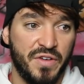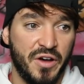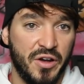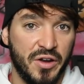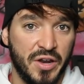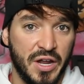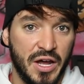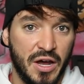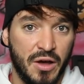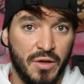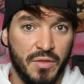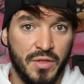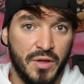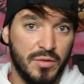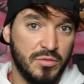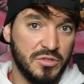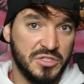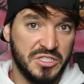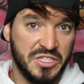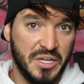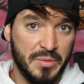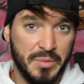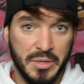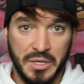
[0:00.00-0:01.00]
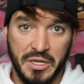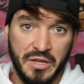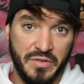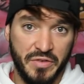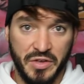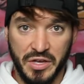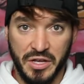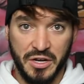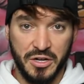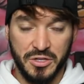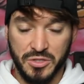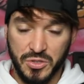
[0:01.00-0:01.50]
found out there was someone
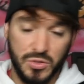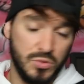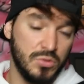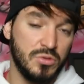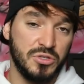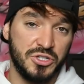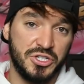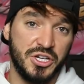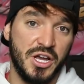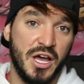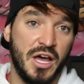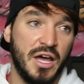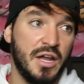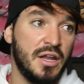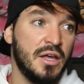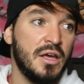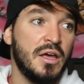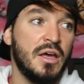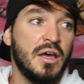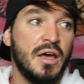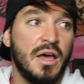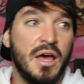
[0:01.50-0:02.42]
living in a tool shed,